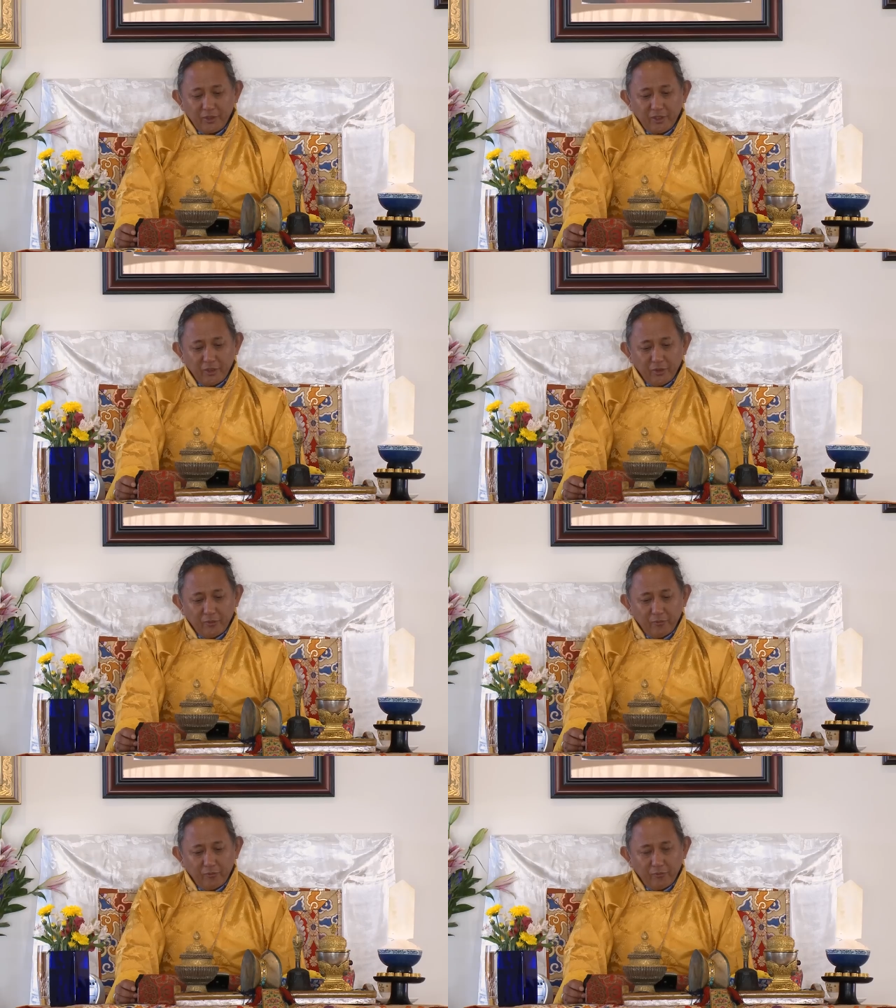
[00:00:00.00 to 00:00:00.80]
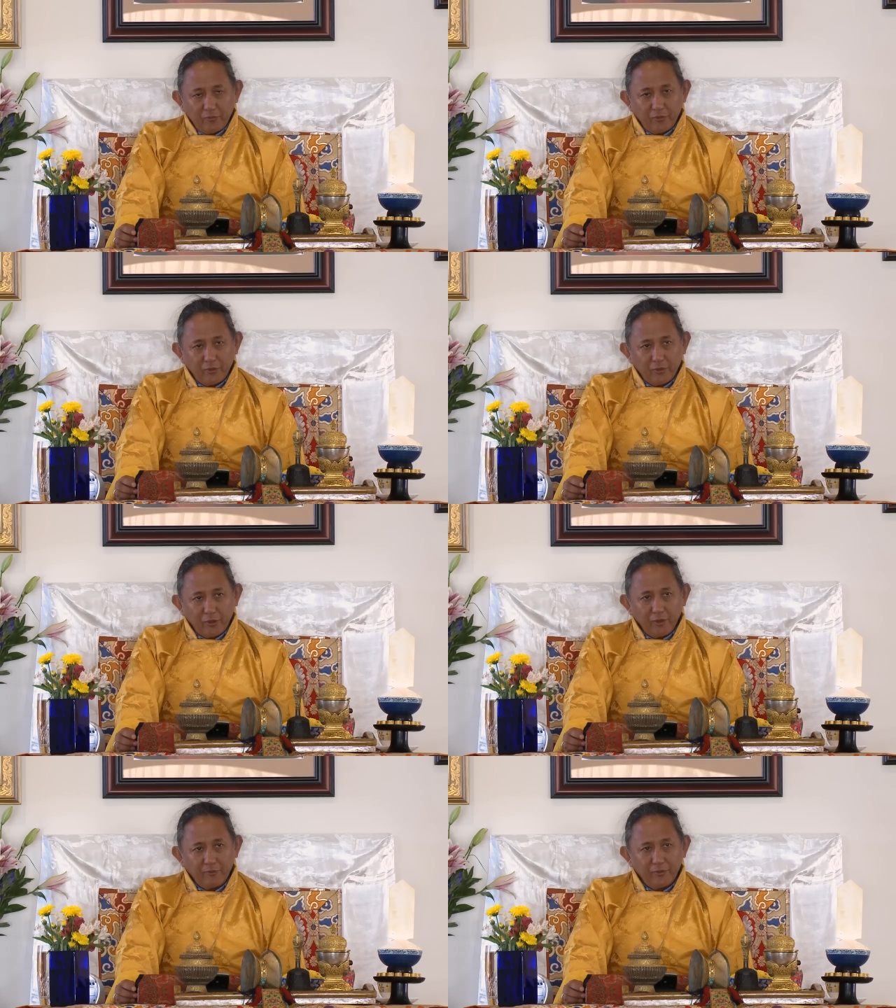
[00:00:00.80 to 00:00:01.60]
for
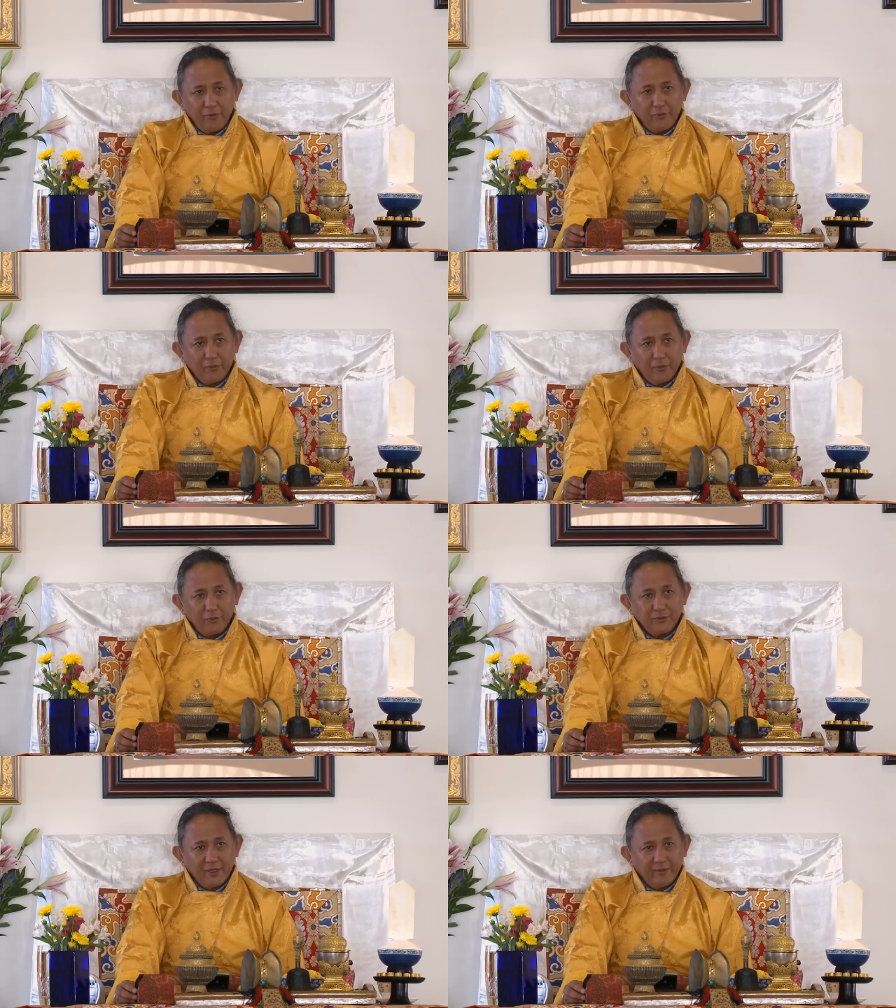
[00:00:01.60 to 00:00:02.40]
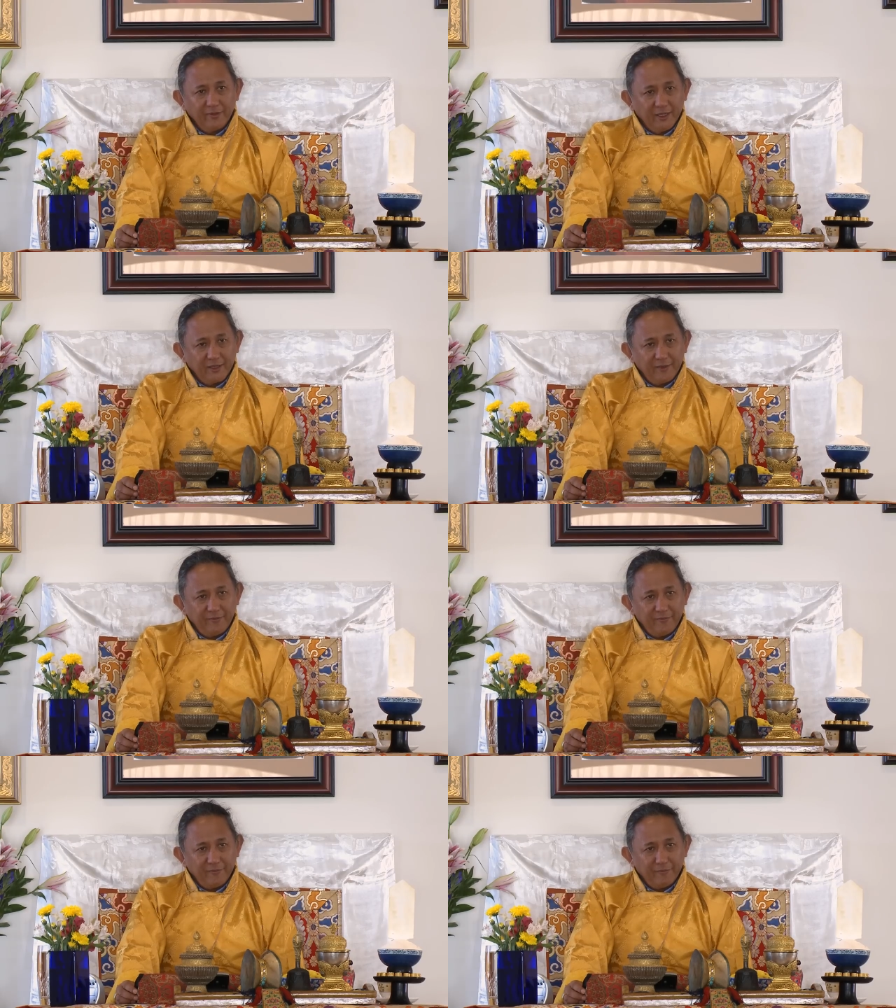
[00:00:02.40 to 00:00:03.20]
all of you to also have that.
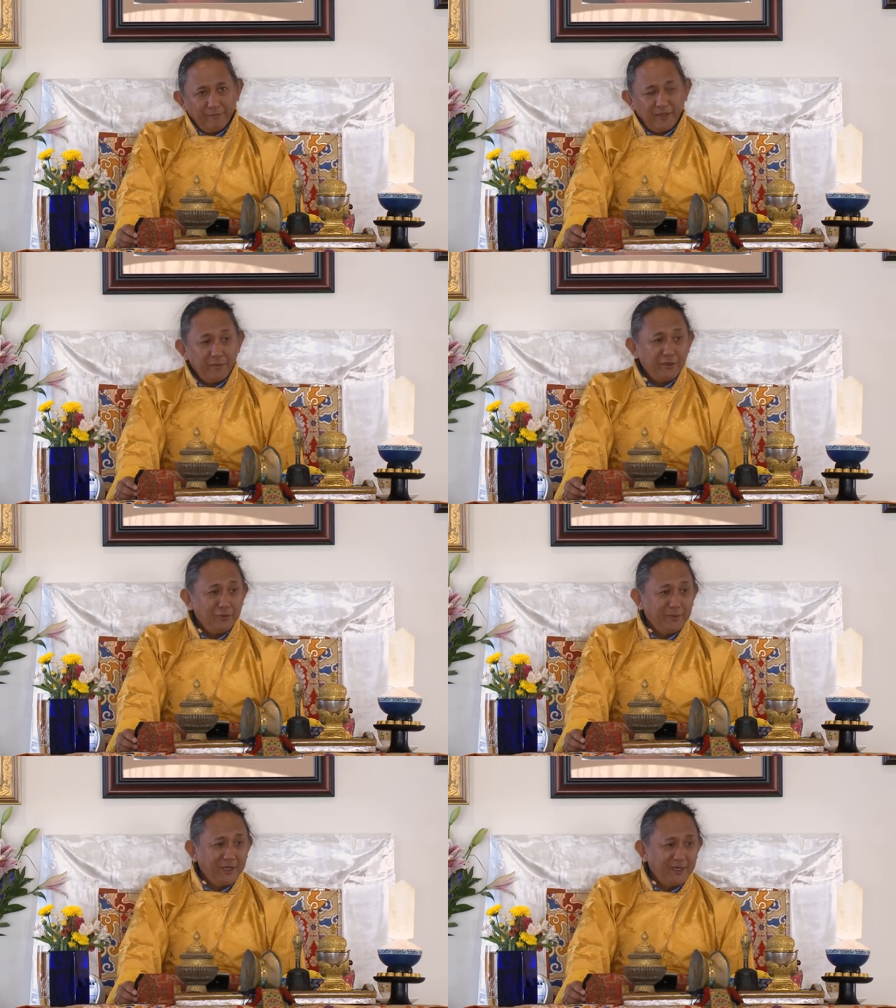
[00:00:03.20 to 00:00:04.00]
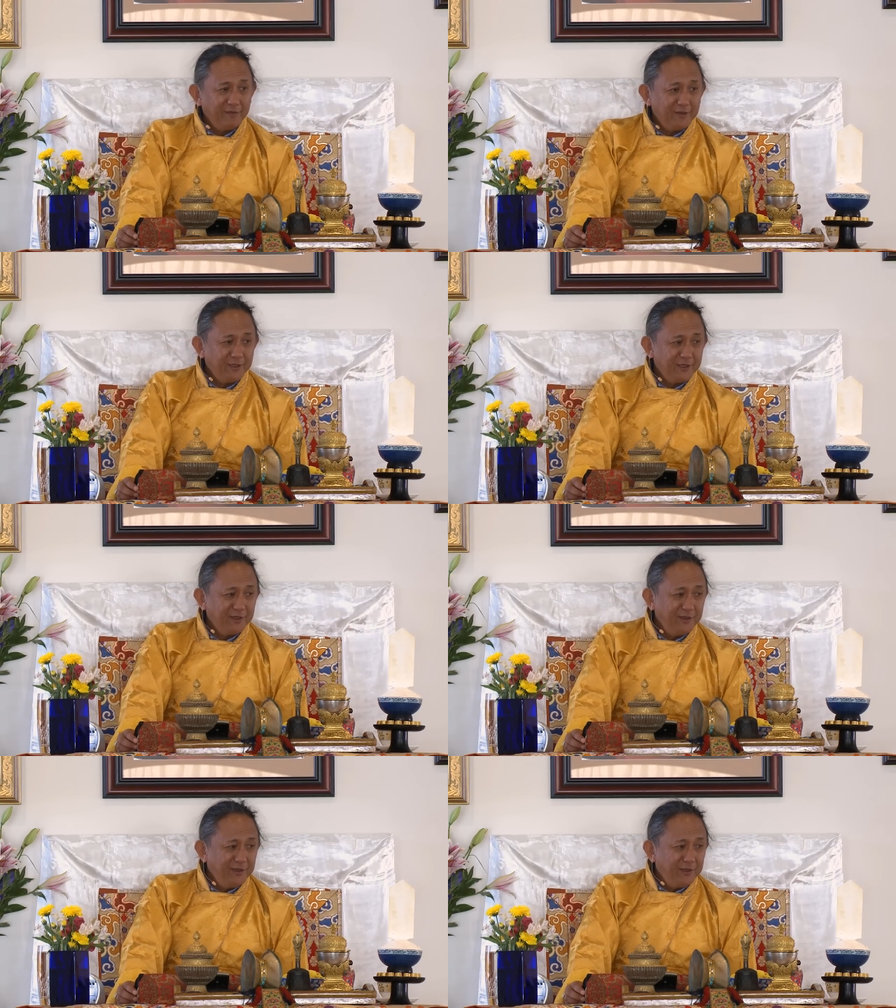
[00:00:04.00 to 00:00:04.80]
Maybe you might have a little
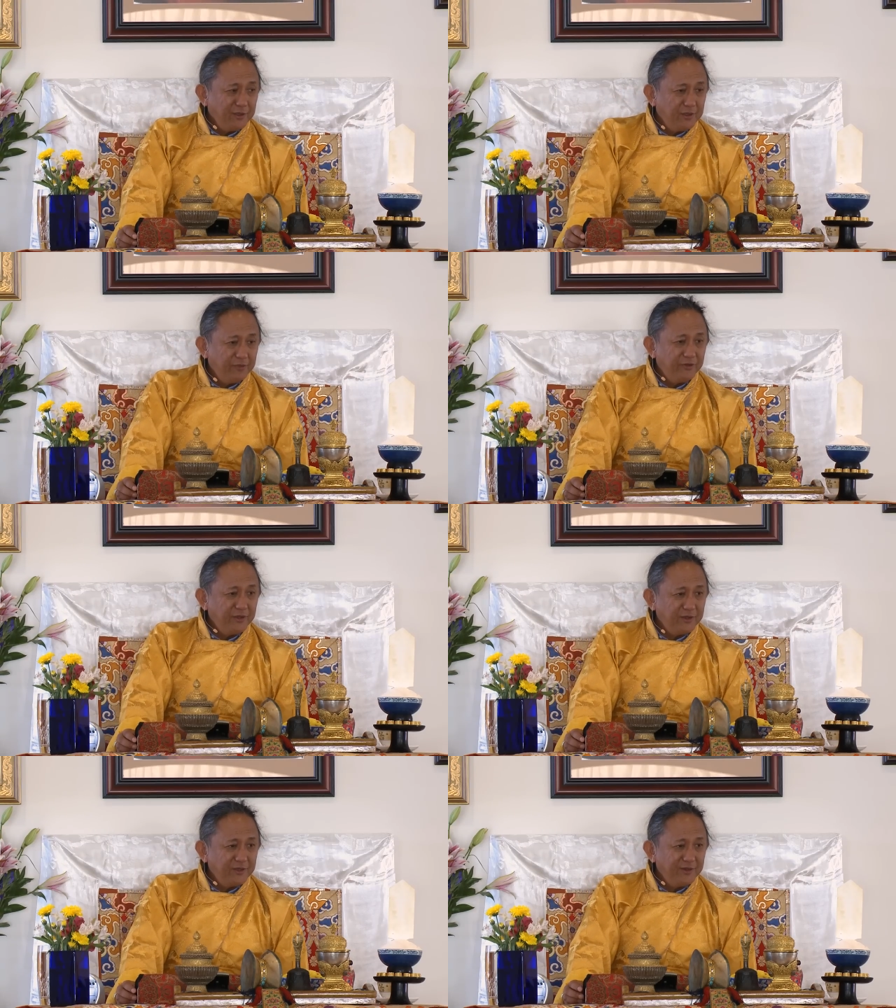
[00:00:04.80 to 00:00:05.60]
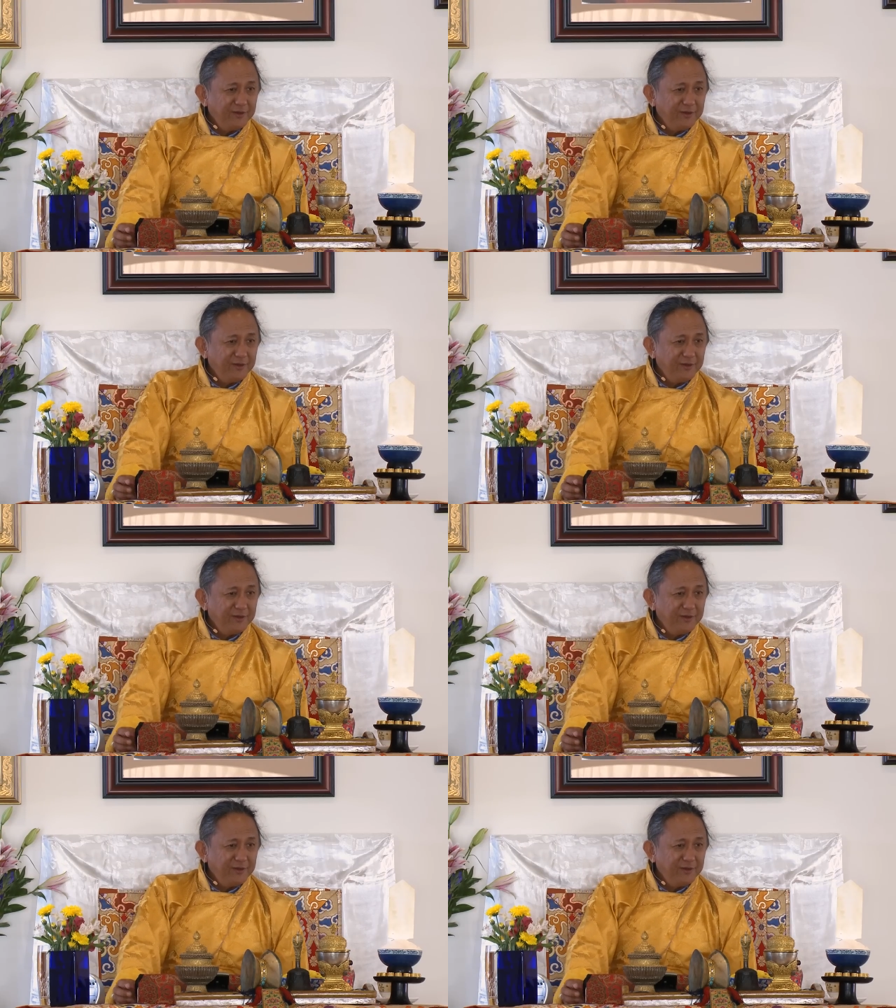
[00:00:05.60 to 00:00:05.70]
different,